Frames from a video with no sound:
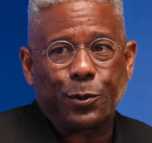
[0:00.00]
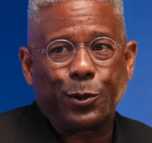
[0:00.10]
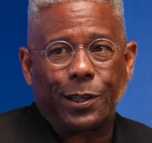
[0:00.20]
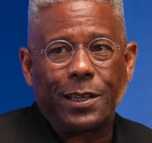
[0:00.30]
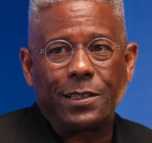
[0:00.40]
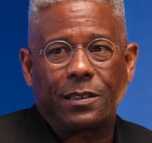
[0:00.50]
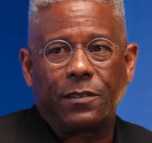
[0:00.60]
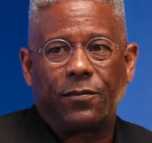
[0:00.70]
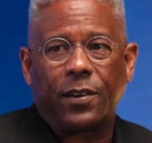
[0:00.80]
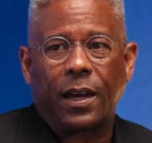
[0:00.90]
you can
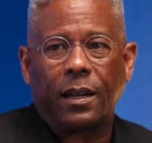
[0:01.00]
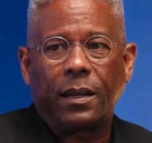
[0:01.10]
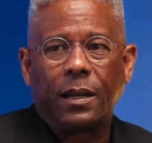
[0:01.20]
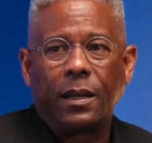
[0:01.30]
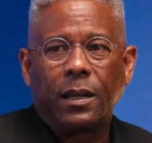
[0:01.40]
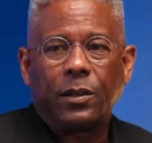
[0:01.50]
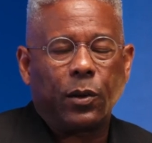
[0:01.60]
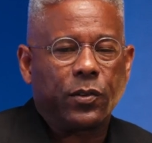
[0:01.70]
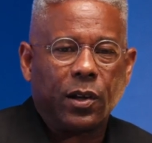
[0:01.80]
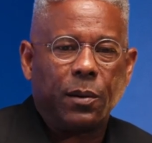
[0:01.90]
easily vet,
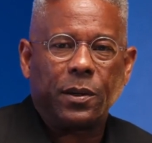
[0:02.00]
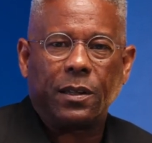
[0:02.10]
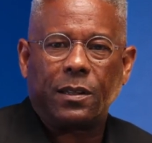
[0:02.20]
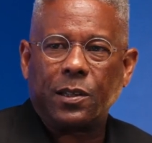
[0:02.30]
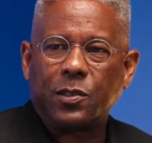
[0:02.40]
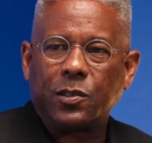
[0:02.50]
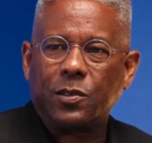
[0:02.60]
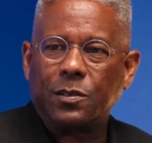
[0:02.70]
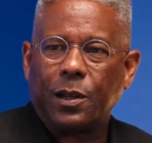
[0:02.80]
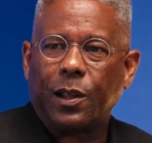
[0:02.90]
don't tell me that this
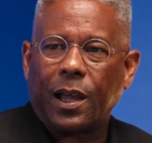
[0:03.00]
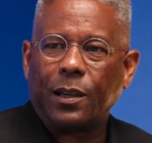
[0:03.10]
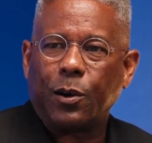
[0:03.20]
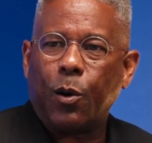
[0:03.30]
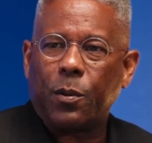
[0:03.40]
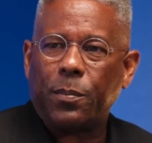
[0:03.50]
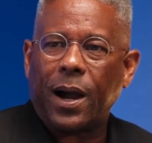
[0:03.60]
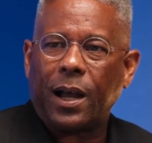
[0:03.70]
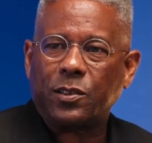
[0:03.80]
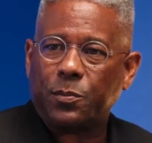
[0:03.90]
is, like Gomer
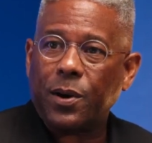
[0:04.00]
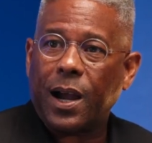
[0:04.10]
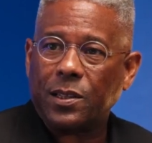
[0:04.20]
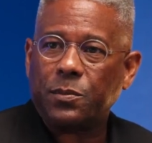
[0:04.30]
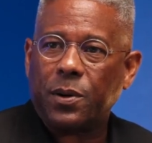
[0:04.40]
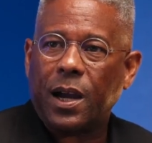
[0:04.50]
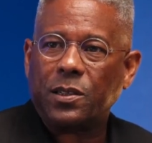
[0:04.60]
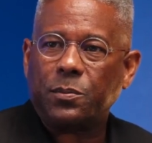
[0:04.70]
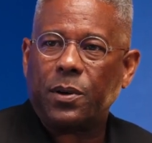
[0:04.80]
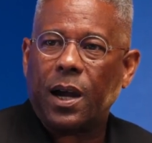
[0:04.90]
Pyle, surprise,
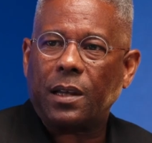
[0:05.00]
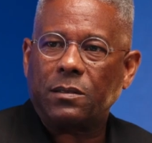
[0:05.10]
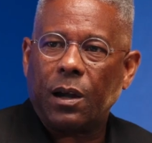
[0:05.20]
surprise, surprise.